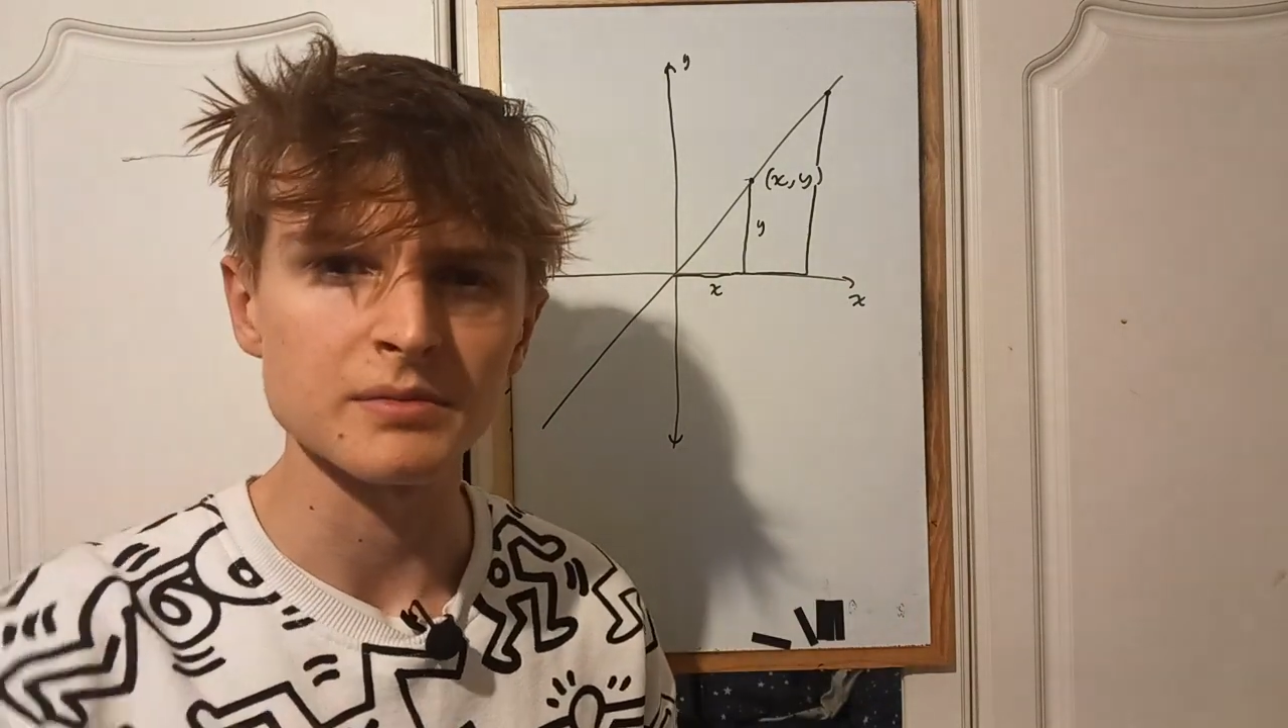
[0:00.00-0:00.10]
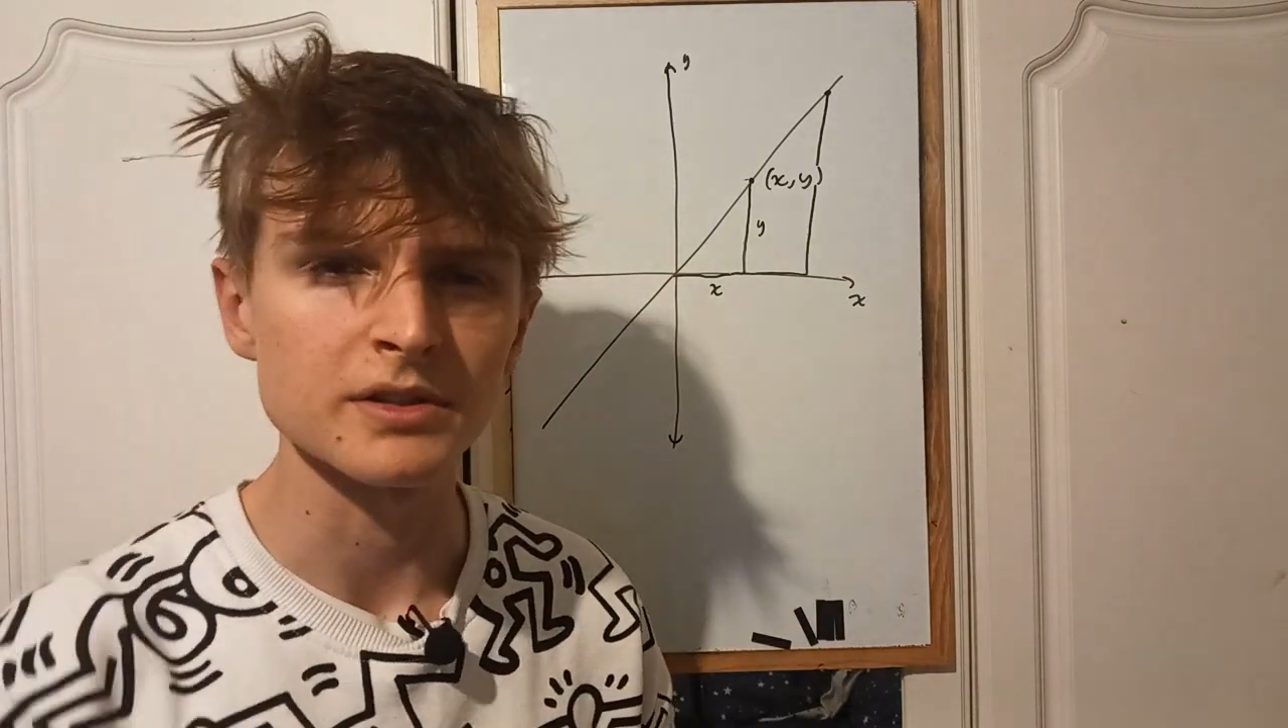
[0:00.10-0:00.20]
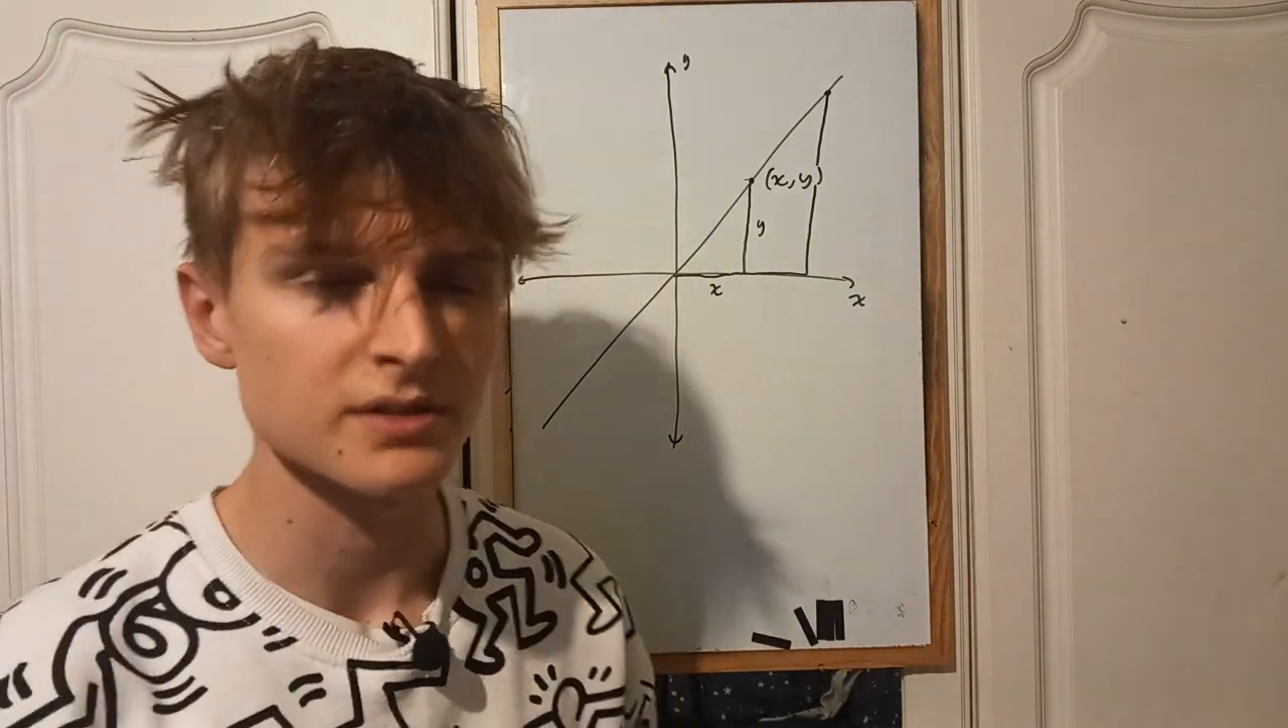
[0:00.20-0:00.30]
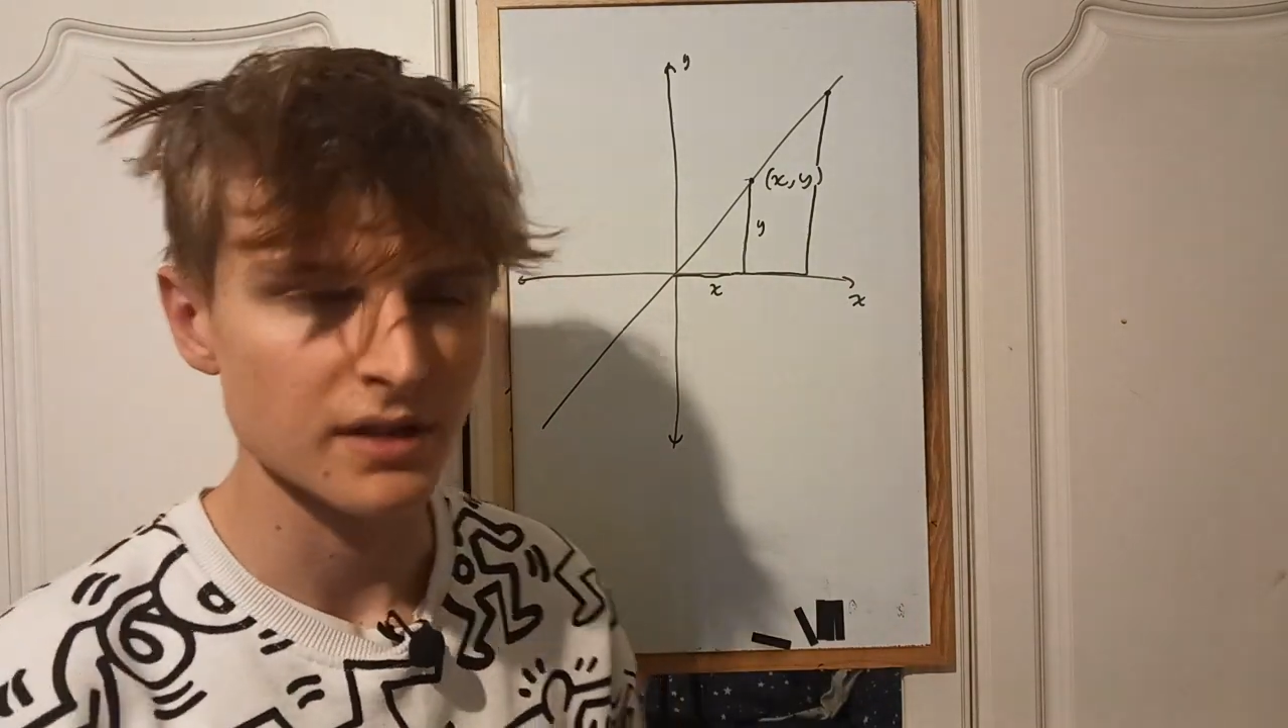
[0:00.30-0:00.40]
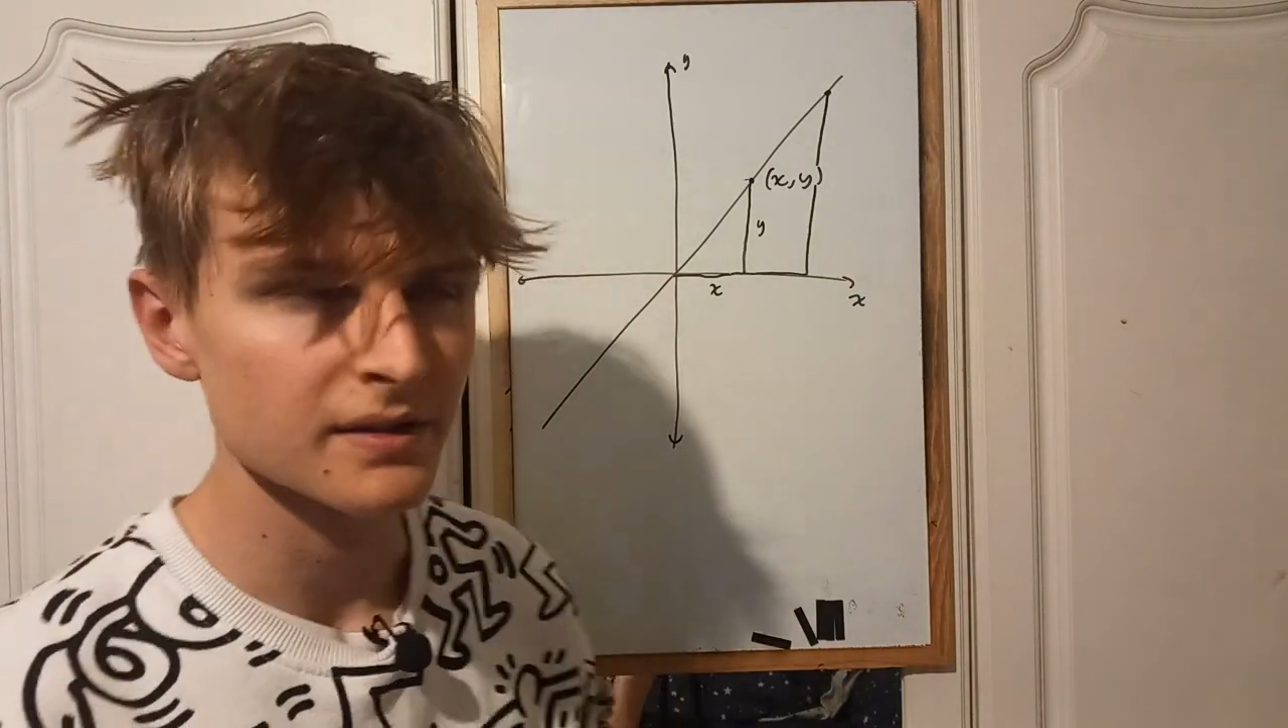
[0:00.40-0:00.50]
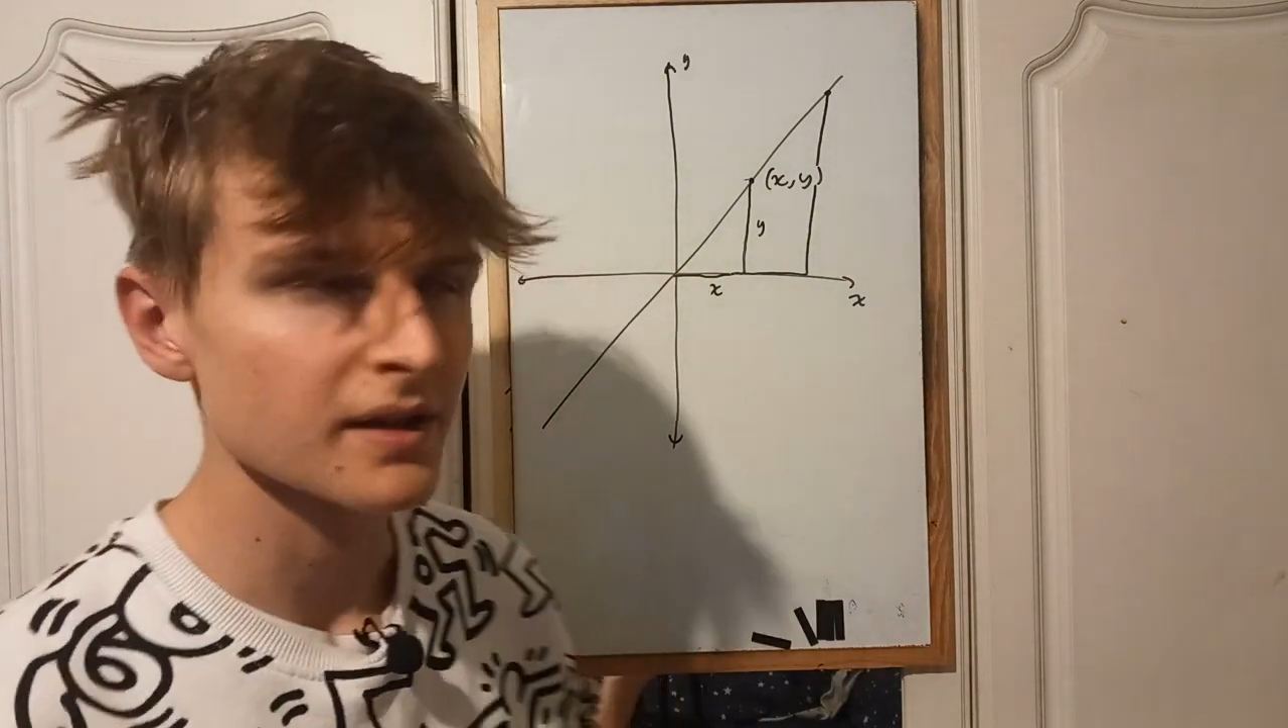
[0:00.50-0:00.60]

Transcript: image like